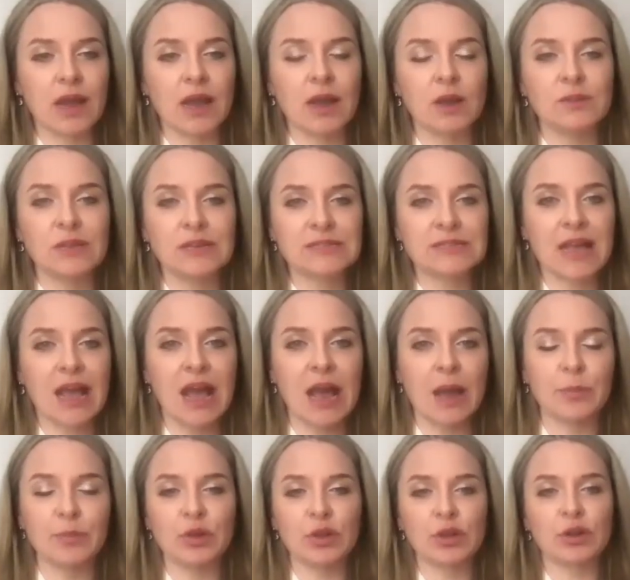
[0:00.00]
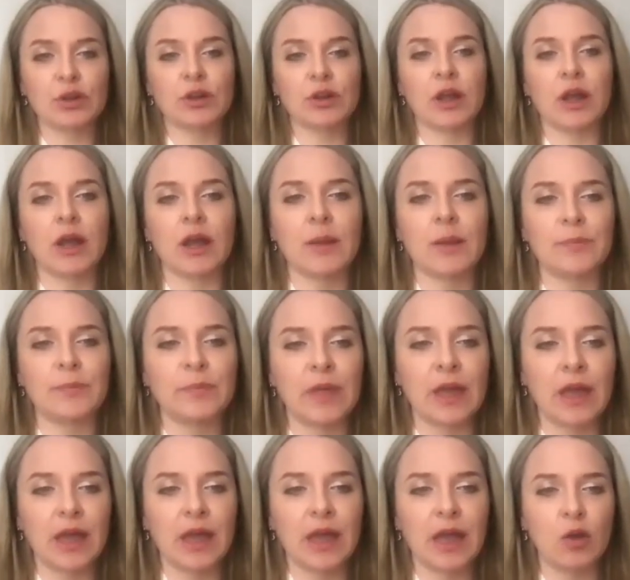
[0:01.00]
how does Happier
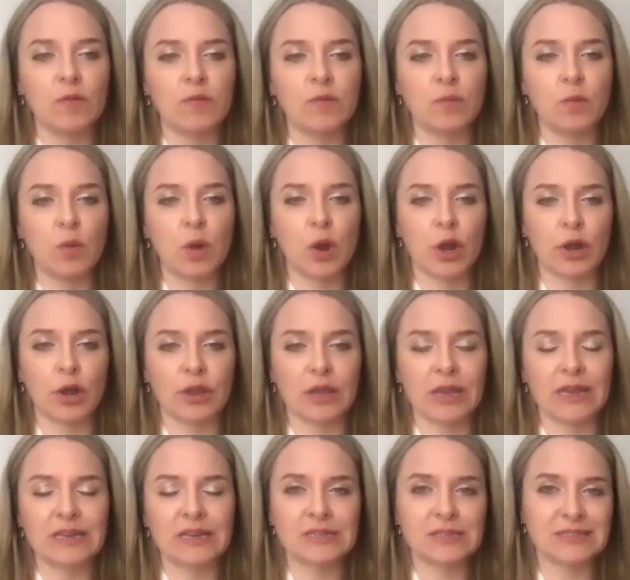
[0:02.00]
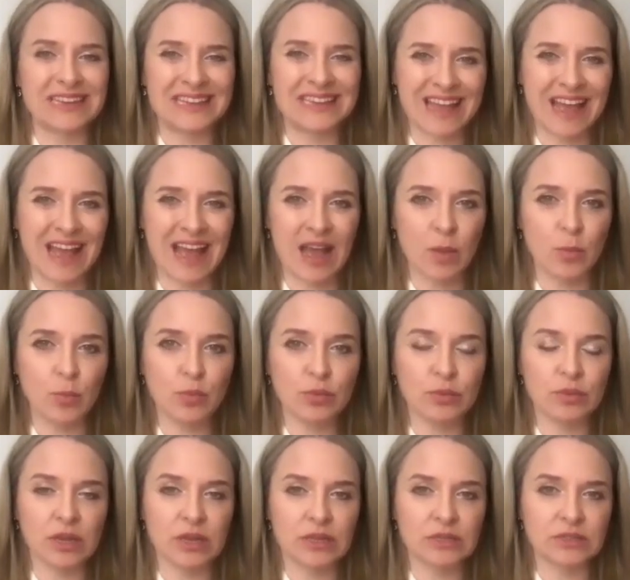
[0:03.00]
Health work? Is it an app
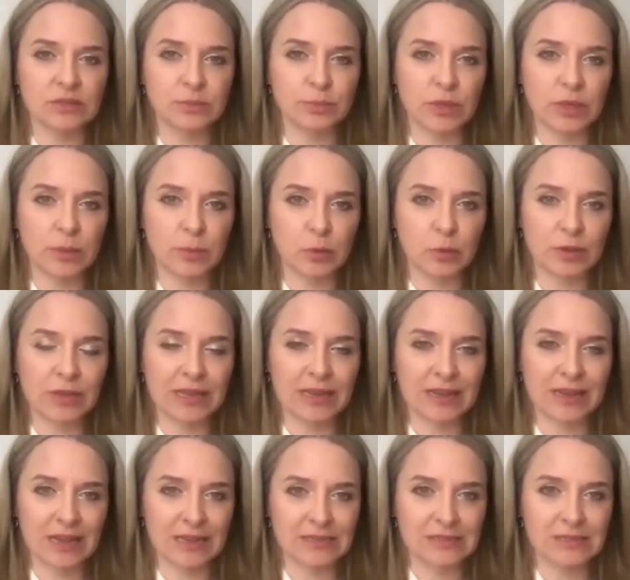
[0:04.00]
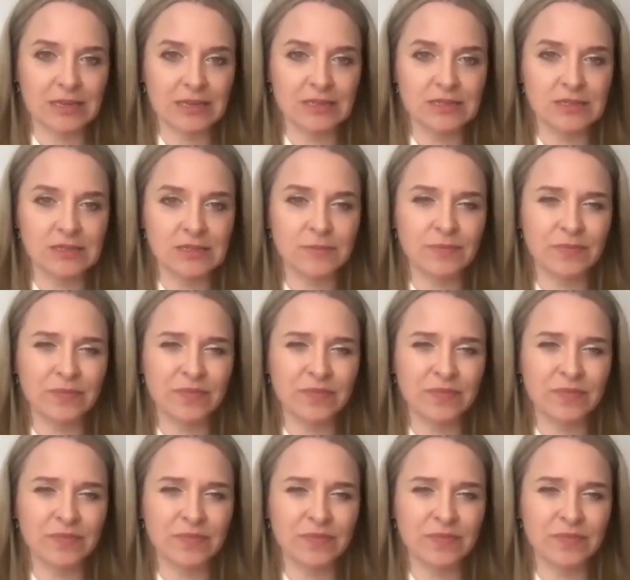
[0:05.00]
that people can access?